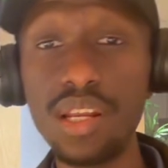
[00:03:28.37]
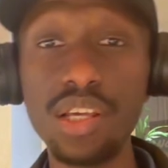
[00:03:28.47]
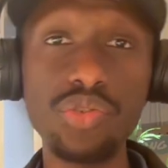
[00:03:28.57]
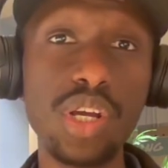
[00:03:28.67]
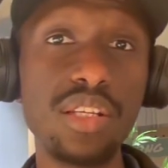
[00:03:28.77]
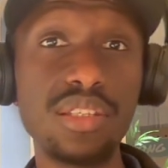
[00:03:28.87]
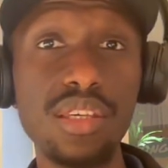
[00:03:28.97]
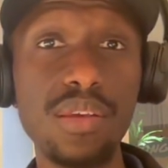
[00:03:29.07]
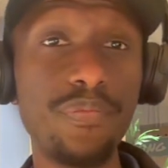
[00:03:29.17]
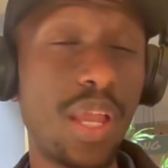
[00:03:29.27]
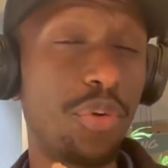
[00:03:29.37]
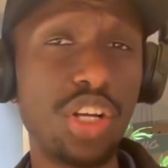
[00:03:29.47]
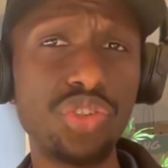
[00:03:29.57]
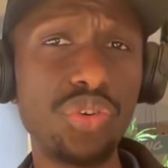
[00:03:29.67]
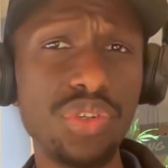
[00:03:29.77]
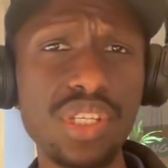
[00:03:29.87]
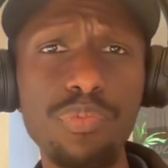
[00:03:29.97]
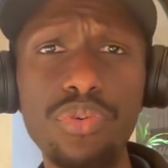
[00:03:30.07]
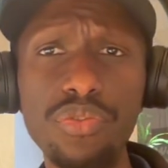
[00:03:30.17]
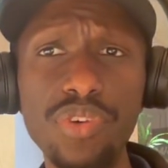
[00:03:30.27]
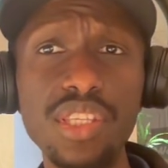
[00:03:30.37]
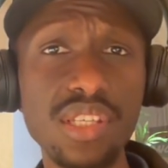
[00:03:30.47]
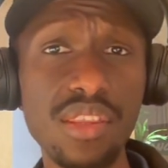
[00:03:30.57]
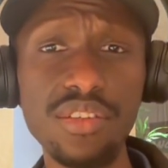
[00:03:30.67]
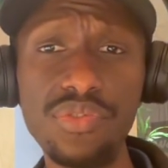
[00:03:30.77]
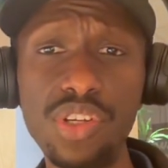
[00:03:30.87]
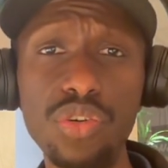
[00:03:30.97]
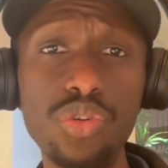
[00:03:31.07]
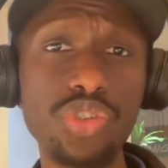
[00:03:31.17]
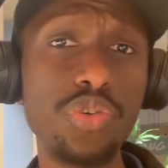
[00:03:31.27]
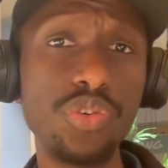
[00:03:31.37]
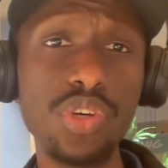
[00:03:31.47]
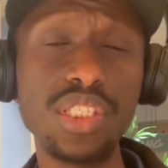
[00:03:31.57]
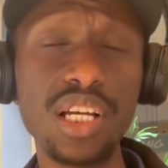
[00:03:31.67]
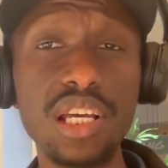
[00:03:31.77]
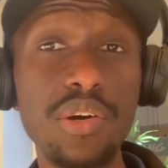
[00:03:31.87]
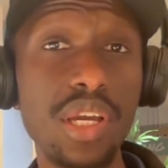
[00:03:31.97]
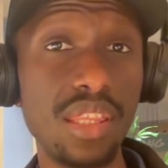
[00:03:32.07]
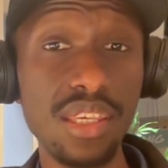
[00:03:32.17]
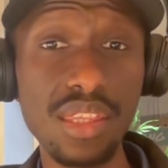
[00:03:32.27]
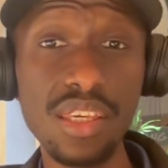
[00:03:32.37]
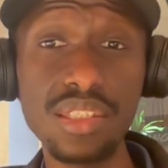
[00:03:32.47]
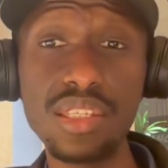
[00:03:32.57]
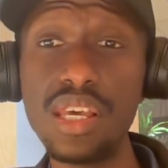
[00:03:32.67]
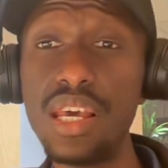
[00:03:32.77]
And as you can see, I'm going to show you some proof inside this video, showing you exactly how I did this.